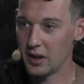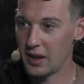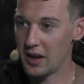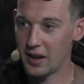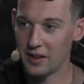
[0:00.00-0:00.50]

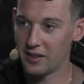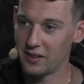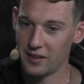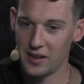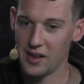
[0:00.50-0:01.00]
Yeah.
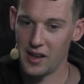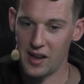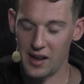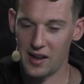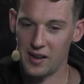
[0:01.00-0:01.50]

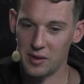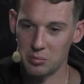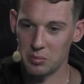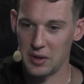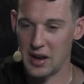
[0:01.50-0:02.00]

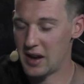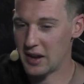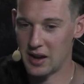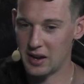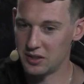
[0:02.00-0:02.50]
I
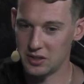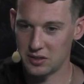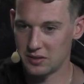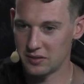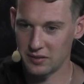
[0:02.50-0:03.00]
kind of
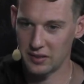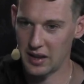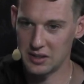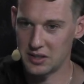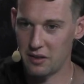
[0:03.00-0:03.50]
just.
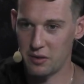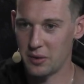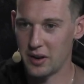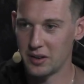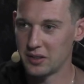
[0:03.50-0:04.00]
It's
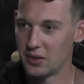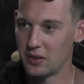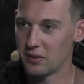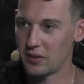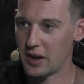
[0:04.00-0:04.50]
everywhere,
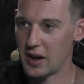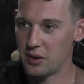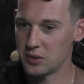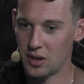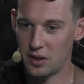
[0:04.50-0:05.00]
so I kind
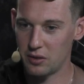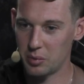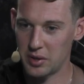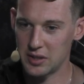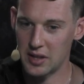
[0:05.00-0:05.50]
of was all over
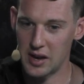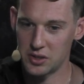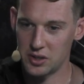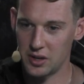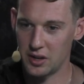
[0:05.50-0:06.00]
the place
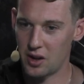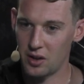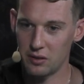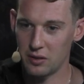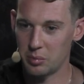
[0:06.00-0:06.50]
last year and
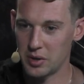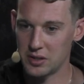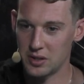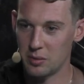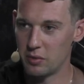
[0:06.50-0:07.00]
all over the
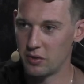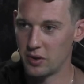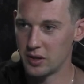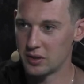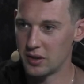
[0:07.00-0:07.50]
place the year
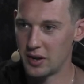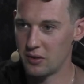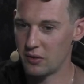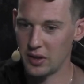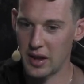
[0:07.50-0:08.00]
before, so I
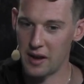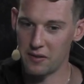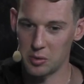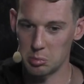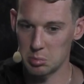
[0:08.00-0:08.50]
don't really
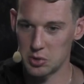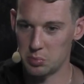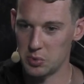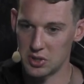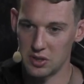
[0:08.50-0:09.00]
have a
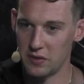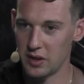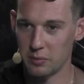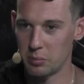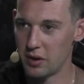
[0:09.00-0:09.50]

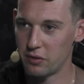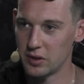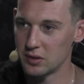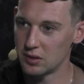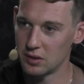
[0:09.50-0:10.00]
specific
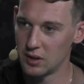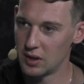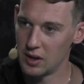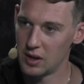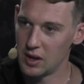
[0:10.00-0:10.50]
preference,
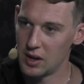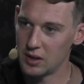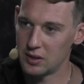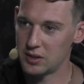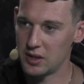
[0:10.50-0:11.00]

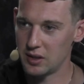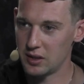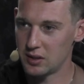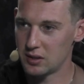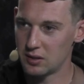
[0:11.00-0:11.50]
to say the
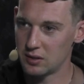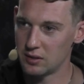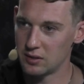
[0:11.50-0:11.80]
least.